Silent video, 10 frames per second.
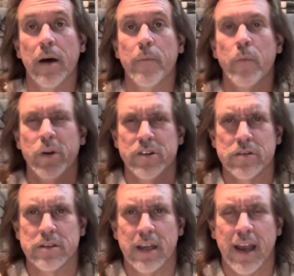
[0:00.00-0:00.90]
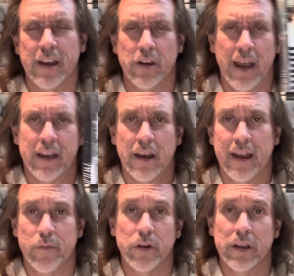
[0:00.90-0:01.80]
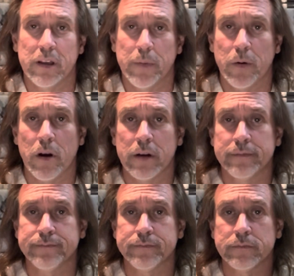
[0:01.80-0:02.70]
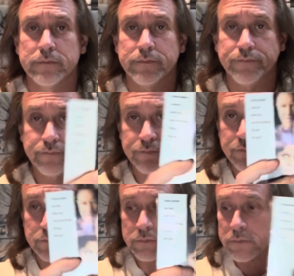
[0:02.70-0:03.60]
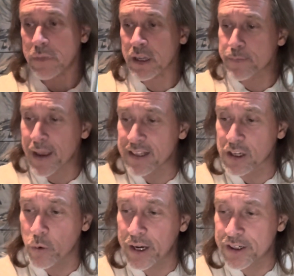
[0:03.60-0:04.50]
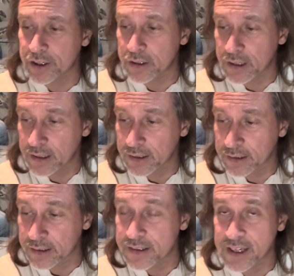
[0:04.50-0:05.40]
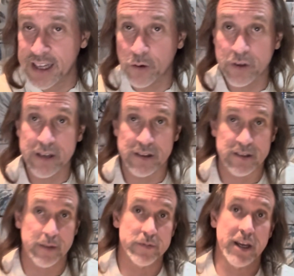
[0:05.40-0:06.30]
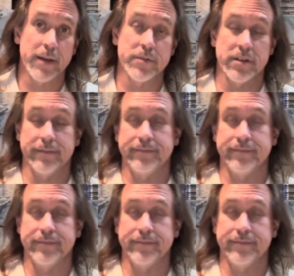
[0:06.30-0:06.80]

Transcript: We shall see. I really could be wrong. This begs the question, because Kino does this sometimes.